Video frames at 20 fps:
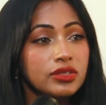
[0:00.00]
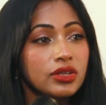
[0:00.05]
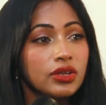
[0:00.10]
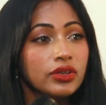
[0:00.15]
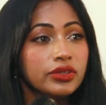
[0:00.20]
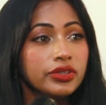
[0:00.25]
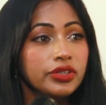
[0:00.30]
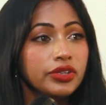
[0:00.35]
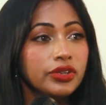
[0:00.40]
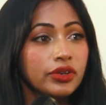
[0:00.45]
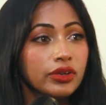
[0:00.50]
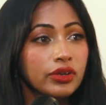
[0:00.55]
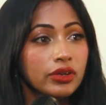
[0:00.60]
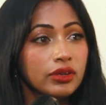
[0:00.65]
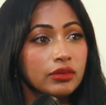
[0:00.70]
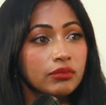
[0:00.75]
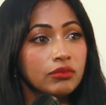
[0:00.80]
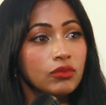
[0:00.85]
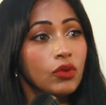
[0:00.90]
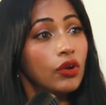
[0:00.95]
on
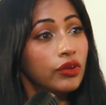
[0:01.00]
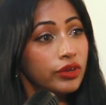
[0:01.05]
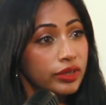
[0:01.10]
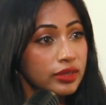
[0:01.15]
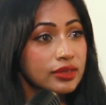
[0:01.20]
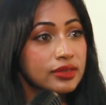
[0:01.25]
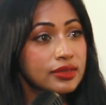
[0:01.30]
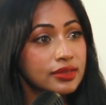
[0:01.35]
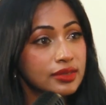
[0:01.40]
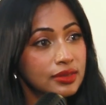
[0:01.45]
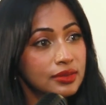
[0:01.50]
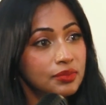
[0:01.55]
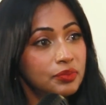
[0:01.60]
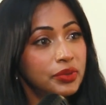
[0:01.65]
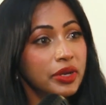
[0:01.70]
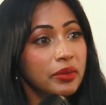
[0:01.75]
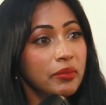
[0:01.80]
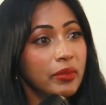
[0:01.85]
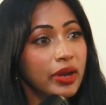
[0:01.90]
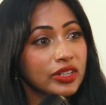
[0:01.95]
your morals,
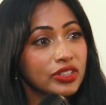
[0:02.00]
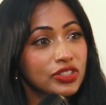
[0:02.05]
pretty much.